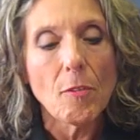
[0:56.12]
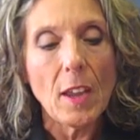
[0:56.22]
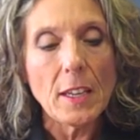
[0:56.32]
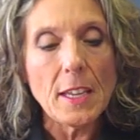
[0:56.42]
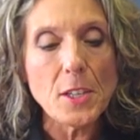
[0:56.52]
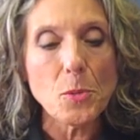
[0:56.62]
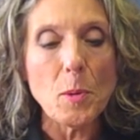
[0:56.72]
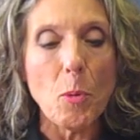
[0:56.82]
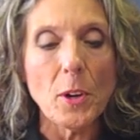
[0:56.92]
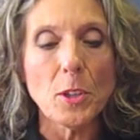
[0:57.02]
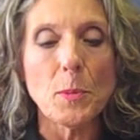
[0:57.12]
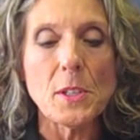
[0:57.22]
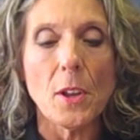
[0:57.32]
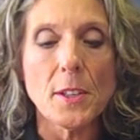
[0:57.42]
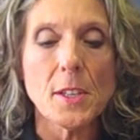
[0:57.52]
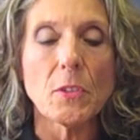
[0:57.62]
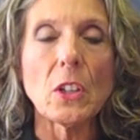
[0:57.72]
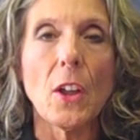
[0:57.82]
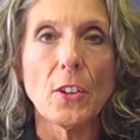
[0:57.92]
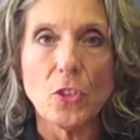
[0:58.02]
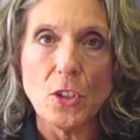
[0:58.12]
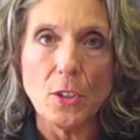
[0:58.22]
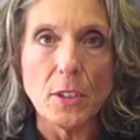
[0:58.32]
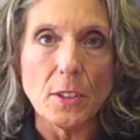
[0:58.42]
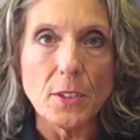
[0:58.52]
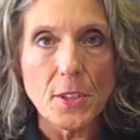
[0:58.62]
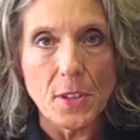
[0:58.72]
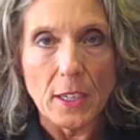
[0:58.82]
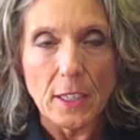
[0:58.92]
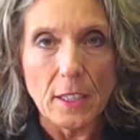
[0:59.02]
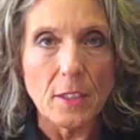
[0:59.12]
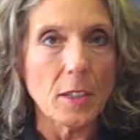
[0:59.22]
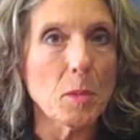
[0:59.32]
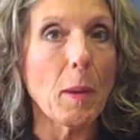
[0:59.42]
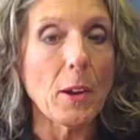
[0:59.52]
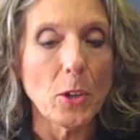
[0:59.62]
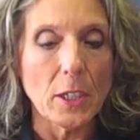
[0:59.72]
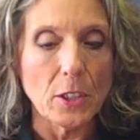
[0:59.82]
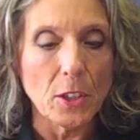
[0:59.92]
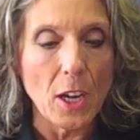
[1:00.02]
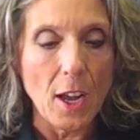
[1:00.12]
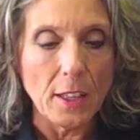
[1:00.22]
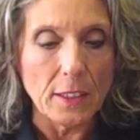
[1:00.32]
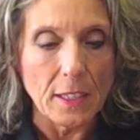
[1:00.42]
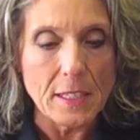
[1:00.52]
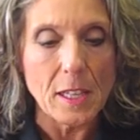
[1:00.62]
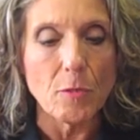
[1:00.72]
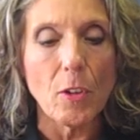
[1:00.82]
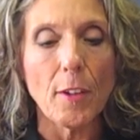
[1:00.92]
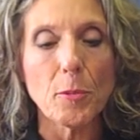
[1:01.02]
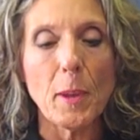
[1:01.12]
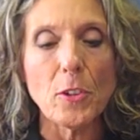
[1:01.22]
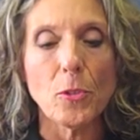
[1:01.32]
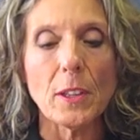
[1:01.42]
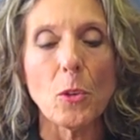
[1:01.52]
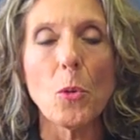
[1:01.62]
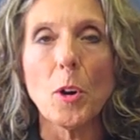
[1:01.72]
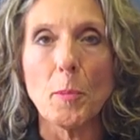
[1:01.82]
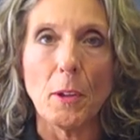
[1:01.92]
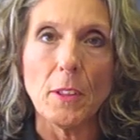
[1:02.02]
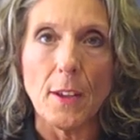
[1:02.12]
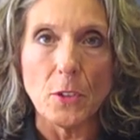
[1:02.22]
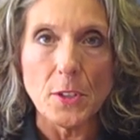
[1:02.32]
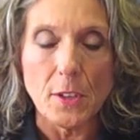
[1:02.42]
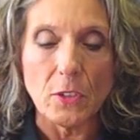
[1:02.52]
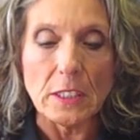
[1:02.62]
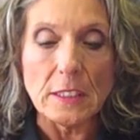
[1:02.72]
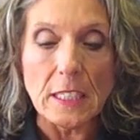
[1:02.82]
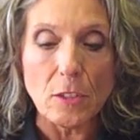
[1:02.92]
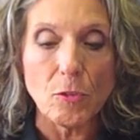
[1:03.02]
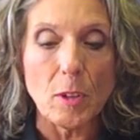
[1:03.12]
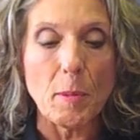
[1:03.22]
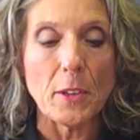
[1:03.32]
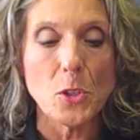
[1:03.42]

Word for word: And he's reported the results of a longitudinal study conducted by her and her colleagues that involved measuring the hormone levels of elite female